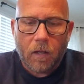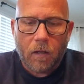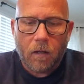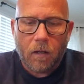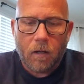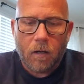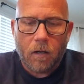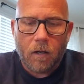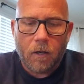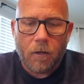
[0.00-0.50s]

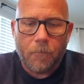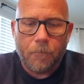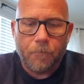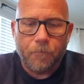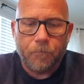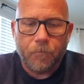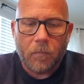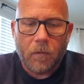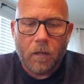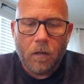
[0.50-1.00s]

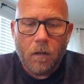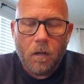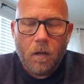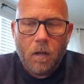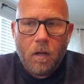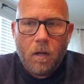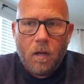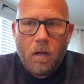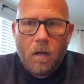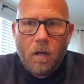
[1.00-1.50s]

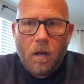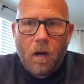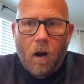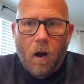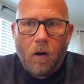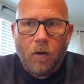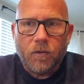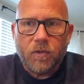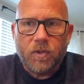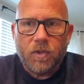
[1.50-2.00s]

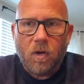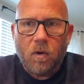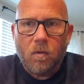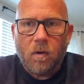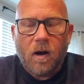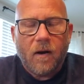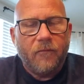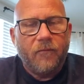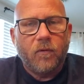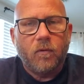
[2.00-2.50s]
Also,
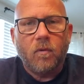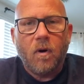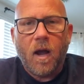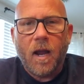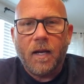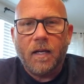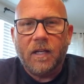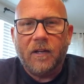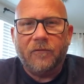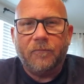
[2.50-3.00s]
a
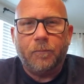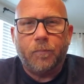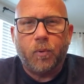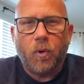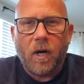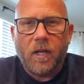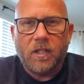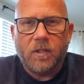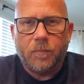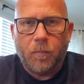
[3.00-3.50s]
variety of
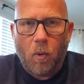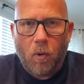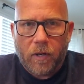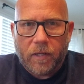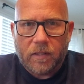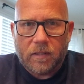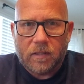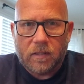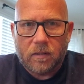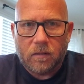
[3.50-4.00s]
price
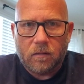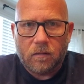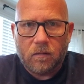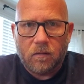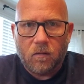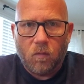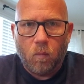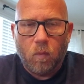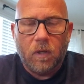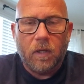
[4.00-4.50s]
points
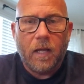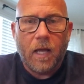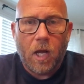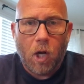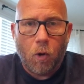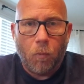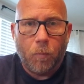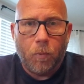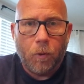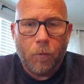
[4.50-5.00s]
will
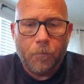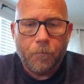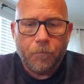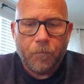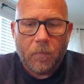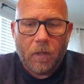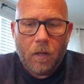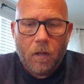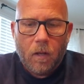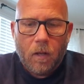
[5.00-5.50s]
help.
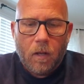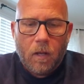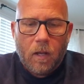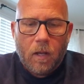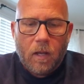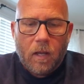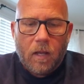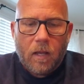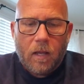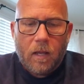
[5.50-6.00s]

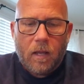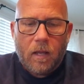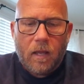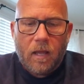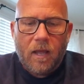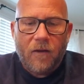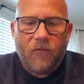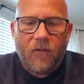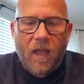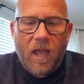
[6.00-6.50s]

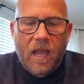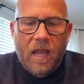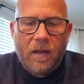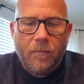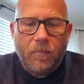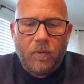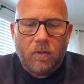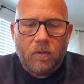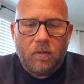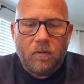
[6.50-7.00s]
If
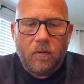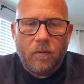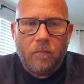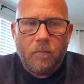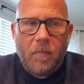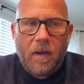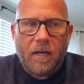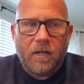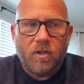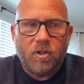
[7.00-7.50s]
able,
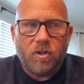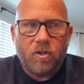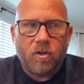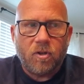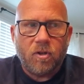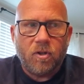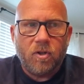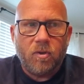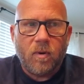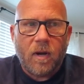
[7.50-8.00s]
make
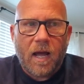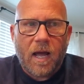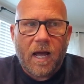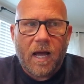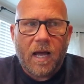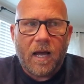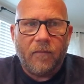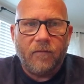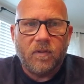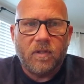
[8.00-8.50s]
sure you
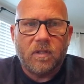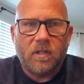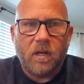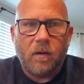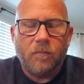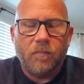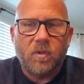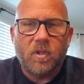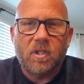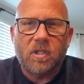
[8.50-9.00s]
have
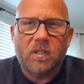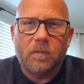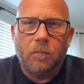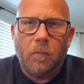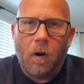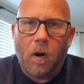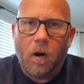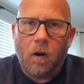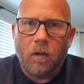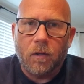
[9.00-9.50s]
some
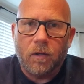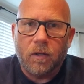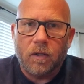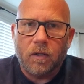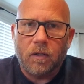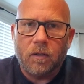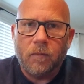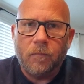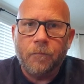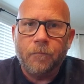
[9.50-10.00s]

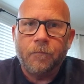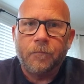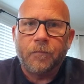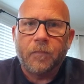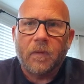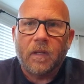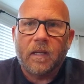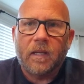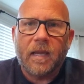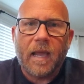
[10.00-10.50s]
smaller
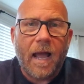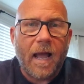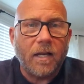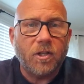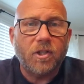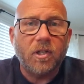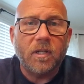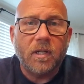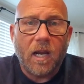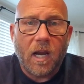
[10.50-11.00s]

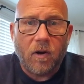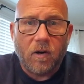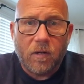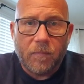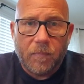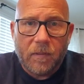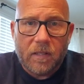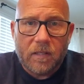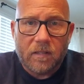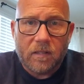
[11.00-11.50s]
cash and carry
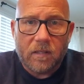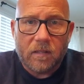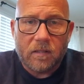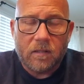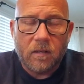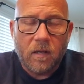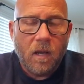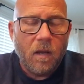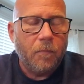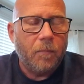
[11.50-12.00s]

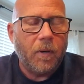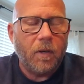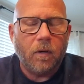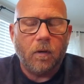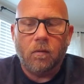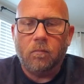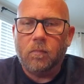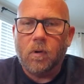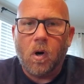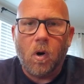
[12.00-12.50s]
pieces, but
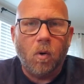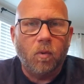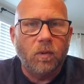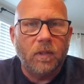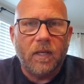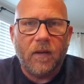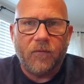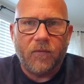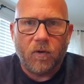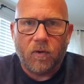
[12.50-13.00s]

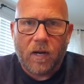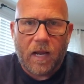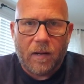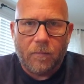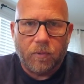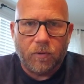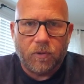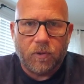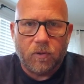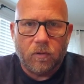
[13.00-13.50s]
only if you're
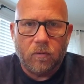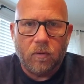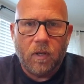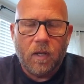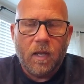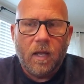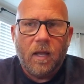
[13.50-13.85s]
able to.